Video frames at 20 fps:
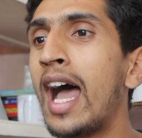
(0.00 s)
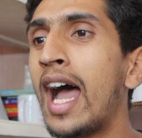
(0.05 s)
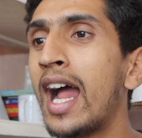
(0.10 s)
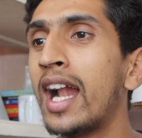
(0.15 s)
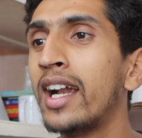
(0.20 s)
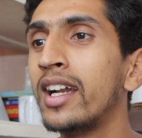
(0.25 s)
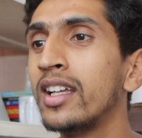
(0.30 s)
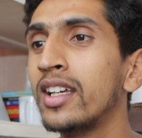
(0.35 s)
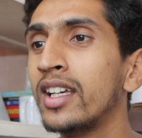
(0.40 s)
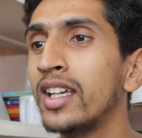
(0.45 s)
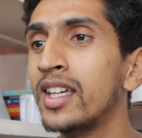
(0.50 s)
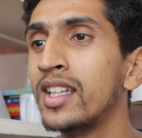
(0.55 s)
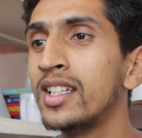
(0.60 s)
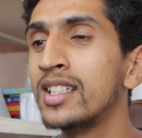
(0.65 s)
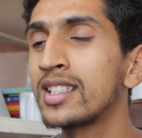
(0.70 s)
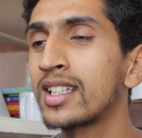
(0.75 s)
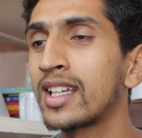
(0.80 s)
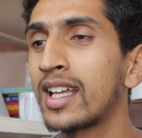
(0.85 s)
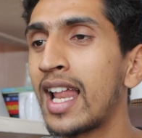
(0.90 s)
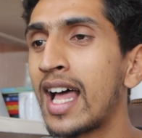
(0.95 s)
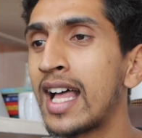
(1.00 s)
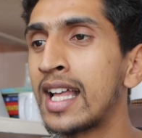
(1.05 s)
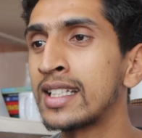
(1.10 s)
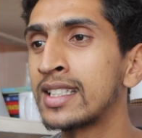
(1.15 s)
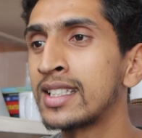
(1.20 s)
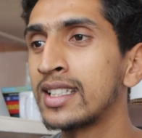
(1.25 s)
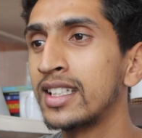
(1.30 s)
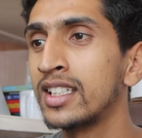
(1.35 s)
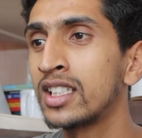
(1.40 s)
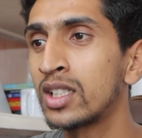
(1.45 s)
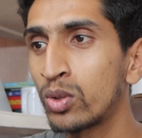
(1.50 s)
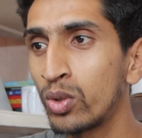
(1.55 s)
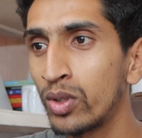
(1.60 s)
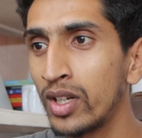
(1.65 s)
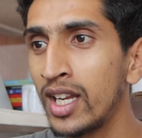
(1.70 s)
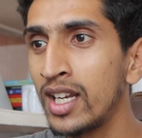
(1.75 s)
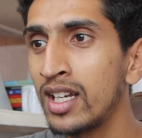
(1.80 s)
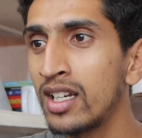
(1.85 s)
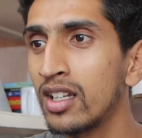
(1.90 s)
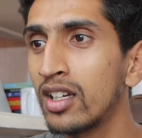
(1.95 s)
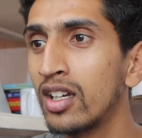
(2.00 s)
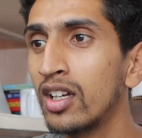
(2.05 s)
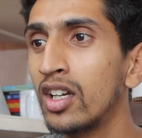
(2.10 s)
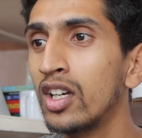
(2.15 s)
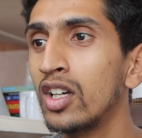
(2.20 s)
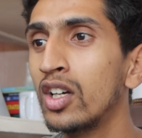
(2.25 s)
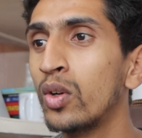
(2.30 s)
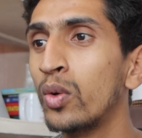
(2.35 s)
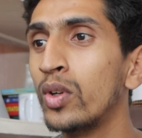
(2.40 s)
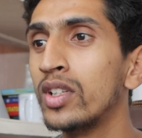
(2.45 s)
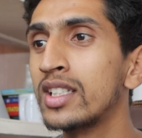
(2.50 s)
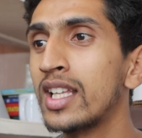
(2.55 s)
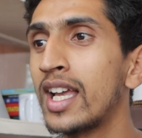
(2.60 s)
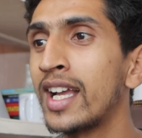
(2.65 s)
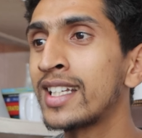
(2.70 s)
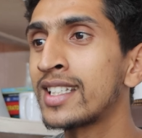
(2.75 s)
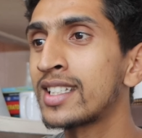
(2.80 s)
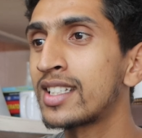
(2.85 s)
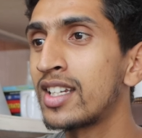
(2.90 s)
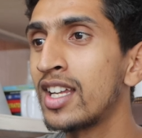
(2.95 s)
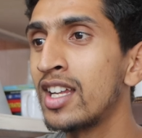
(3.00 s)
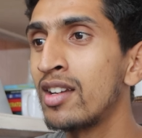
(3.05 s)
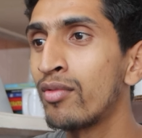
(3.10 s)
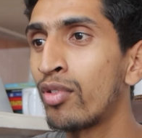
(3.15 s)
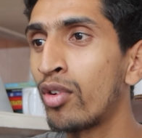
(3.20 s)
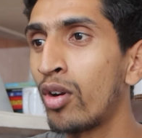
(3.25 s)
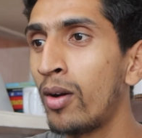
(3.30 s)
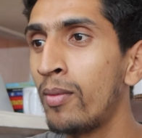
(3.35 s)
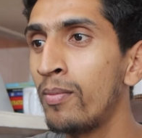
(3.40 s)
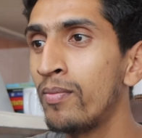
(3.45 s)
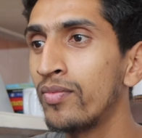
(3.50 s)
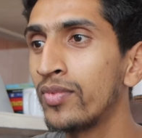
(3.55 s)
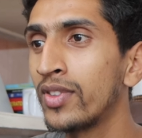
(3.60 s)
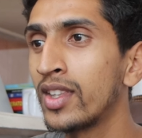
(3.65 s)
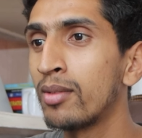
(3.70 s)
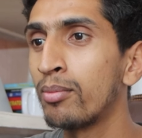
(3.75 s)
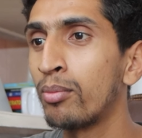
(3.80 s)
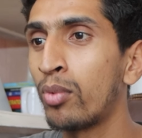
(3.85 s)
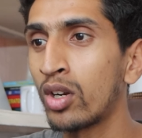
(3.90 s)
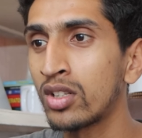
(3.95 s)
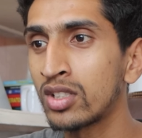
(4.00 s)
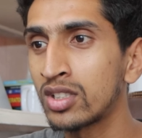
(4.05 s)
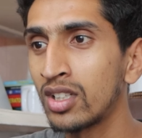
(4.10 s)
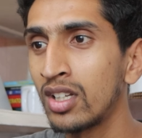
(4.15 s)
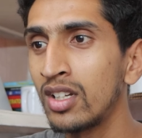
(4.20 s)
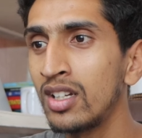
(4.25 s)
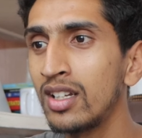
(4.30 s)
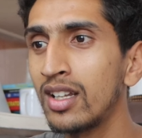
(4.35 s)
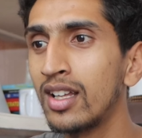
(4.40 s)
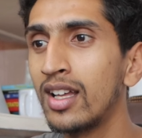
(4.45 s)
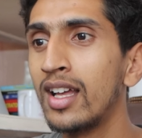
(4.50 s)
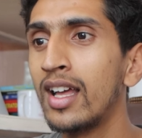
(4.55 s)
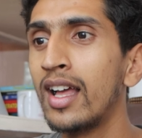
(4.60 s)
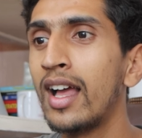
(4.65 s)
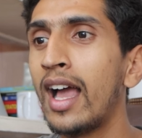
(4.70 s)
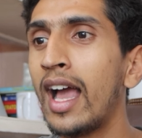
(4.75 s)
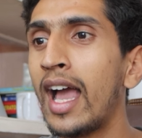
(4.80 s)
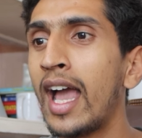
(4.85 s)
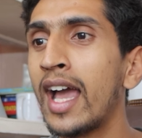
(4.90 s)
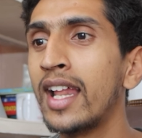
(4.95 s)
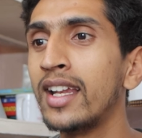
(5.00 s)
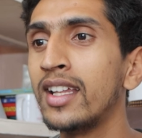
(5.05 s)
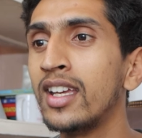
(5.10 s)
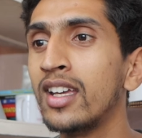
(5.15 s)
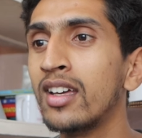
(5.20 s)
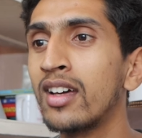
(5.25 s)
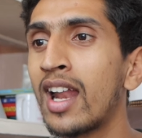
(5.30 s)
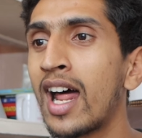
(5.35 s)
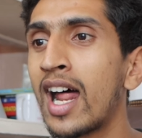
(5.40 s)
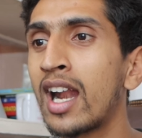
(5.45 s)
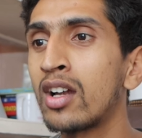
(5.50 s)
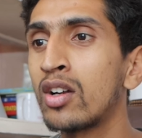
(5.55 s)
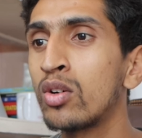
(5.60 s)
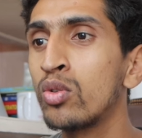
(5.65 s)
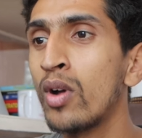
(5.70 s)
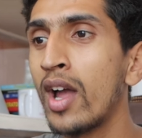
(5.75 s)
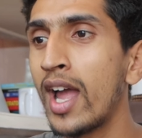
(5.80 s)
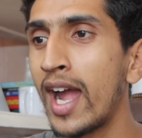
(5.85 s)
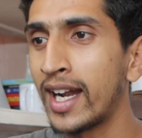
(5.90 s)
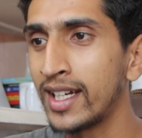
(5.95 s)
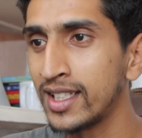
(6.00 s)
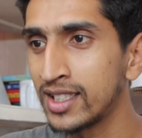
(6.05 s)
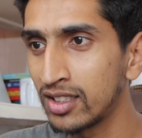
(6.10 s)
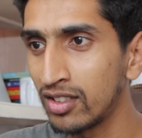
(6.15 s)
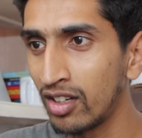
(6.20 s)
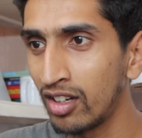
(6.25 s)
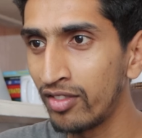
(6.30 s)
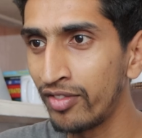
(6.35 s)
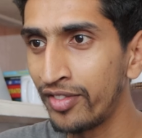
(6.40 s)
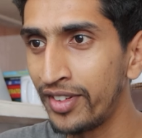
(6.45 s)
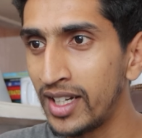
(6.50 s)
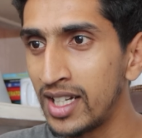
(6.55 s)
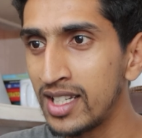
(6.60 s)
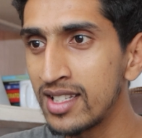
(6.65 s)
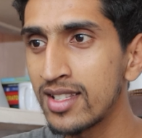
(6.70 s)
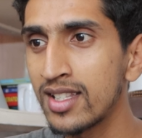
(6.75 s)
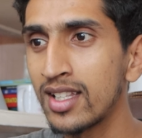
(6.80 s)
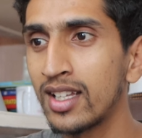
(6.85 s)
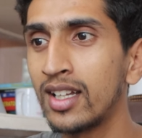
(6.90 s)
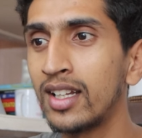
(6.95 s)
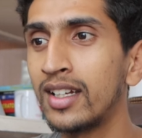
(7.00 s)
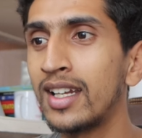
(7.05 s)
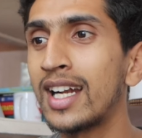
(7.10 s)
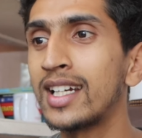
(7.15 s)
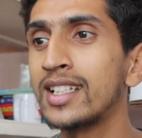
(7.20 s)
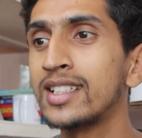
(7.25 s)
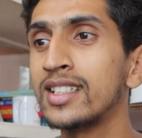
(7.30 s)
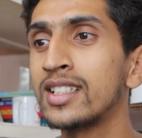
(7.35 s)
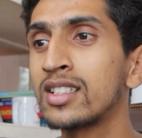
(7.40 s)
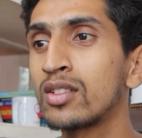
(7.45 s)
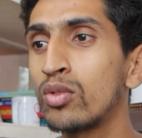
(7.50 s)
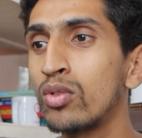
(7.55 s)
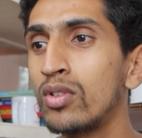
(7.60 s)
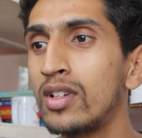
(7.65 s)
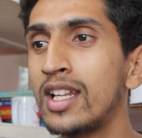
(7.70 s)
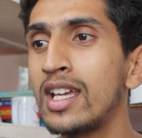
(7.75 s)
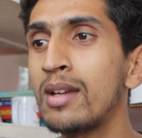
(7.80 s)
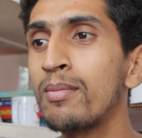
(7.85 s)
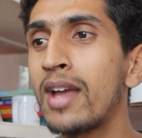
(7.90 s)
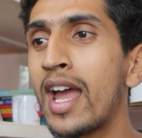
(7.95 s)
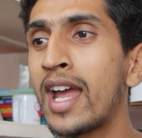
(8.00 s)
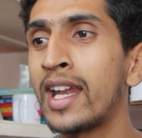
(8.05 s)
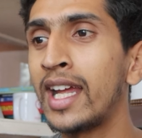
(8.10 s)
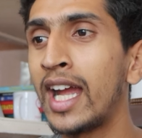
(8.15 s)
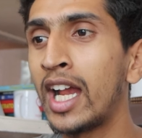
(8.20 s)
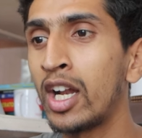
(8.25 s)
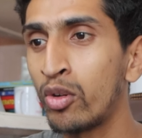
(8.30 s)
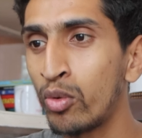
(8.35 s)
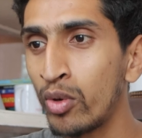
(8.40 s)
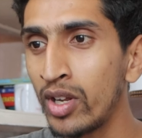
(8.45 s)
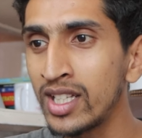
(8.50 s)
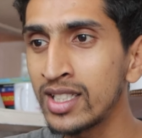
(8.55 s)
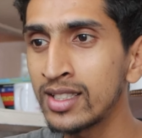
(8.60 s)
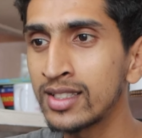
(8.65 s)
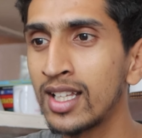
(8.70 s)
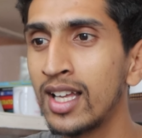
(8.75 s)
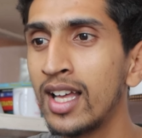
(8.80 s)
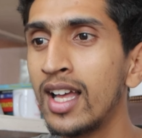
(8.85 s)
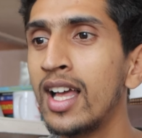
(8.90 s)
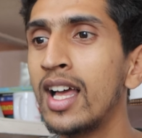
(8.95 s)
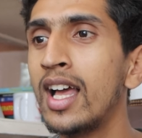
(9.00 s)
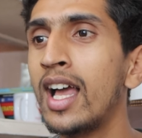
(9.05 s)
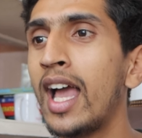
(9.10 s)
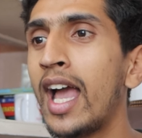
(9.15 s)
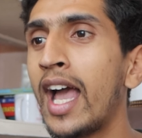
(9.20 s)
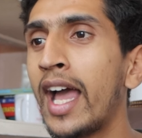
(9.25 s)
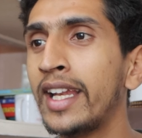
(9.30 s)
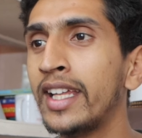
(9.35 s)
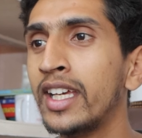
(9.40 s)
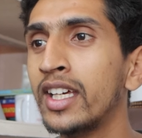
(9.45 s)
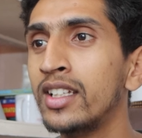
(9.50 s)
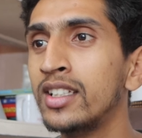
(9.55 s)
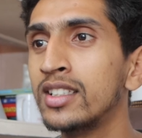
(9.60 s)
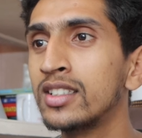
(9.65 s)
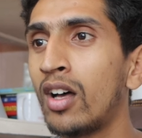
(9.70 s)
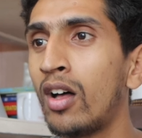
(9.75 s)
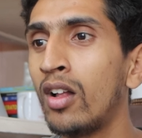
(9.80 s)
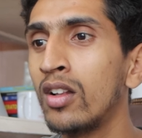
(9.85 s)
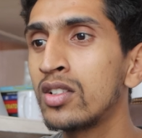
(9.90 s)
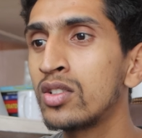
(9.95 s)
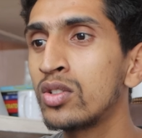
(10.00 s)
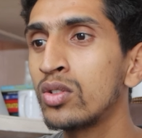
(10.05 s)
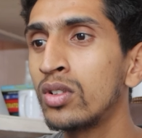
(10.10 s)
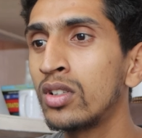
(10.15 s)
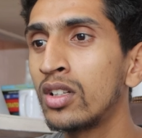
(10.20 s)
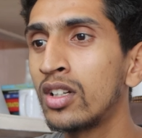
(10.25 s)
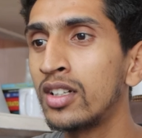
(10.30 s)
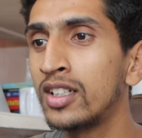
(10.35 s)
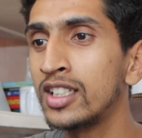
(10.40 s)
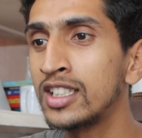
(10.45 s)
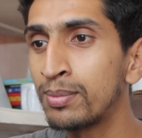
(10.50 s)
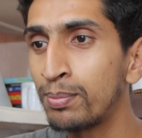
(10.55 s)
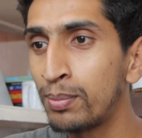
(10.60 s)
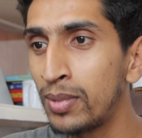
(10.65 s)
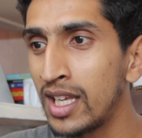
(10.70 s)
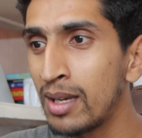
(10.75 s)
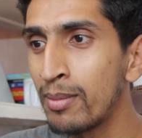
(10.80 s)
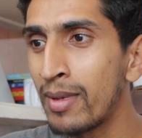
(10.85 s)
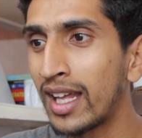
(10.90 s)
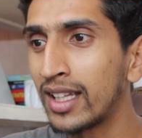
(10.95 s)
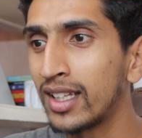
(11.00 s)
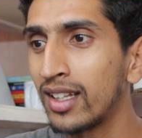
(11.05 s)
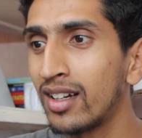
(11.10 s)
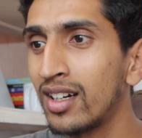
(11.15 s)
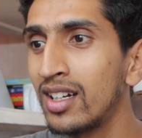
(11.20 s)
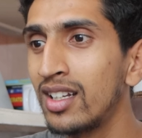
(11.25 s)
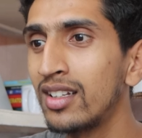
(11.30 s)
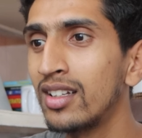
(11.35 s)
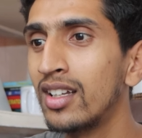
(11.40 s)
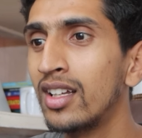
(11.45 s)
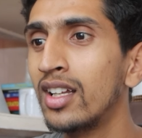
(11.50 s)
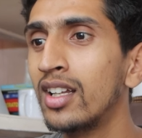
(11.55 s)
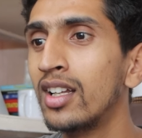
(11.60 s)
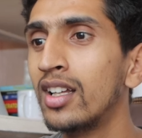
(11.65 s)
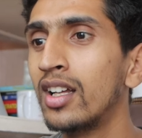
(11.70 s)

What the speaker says: And here is class student, which extend from person, and here are two additional fields, that is school name and address. And here is also the display method,